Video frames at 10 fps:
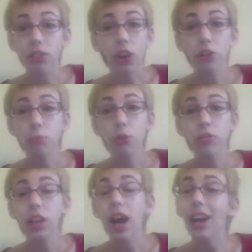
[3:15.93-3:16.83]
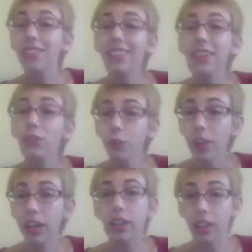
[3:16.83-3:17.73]
is also proven to cause liver
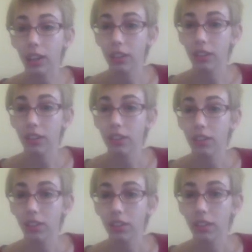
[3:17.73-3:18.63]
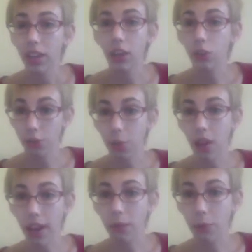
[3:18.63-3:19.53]
failure in your
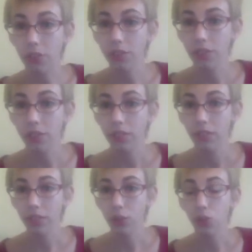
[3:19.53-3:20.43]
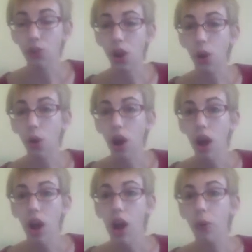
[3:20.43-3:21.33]
small animals. So,
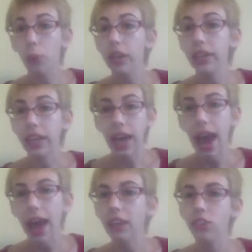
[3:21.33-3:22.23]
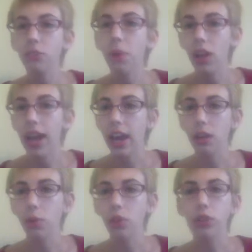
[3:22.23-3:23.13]
really, any small
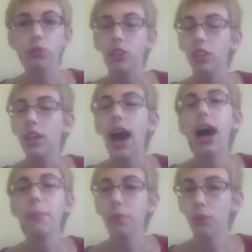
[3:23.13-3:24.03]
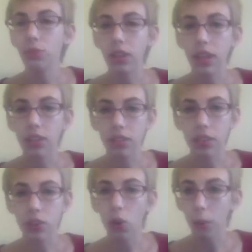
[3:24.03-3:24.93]
animal, you should not be using
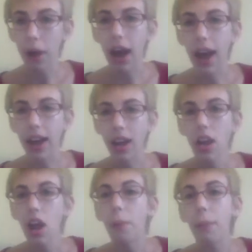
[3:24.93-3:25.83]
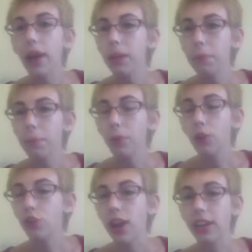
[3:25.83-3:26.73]
cedar or pine. Many people
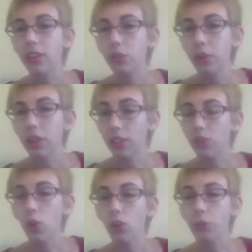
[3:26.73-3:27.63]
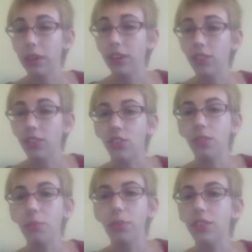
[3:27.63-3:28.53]
are attracted to it in the stores because it
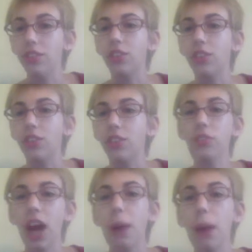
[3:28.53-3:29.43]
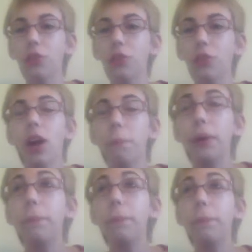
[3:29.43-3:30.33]
is the cheapest option,
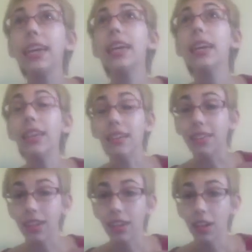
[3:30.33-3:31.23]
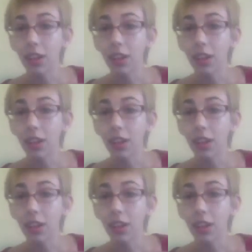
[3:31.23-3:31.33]
but please